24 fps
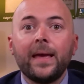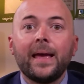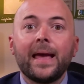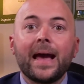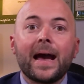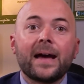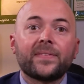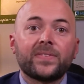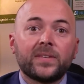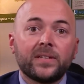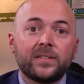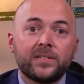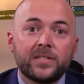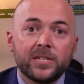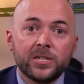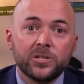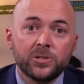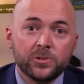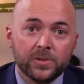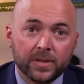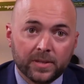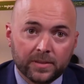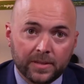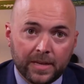At the
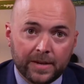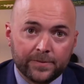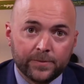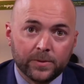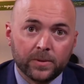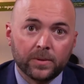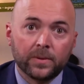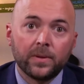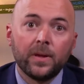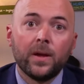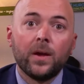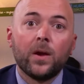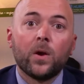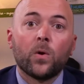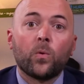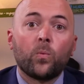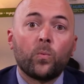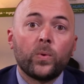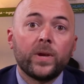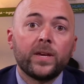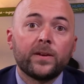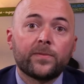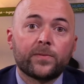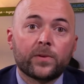district level,
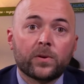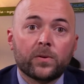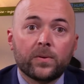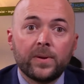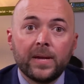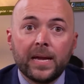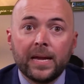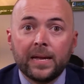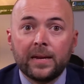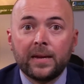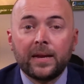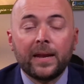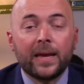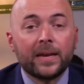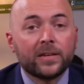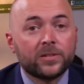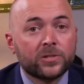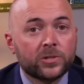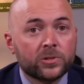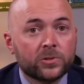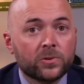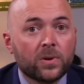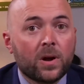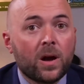we have created a
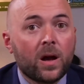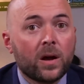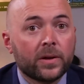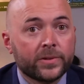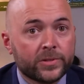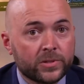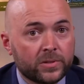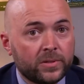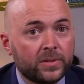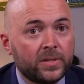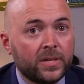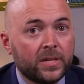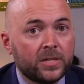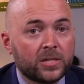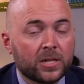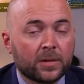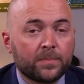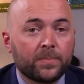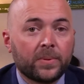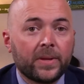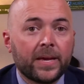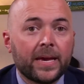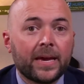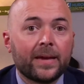strong strategic
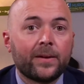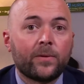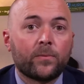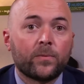plan